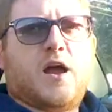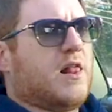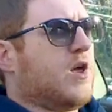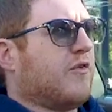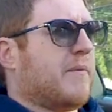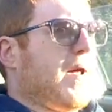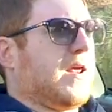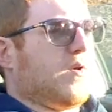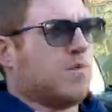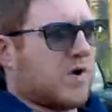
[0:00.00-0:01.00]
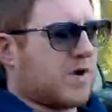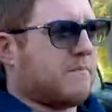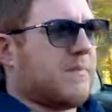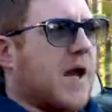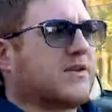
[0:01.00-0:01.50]
Hello everybody and
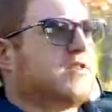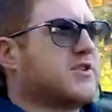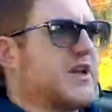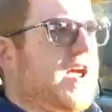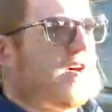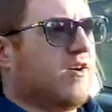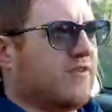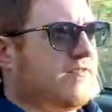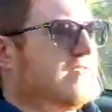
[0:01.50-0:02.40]
welcome back to the channel.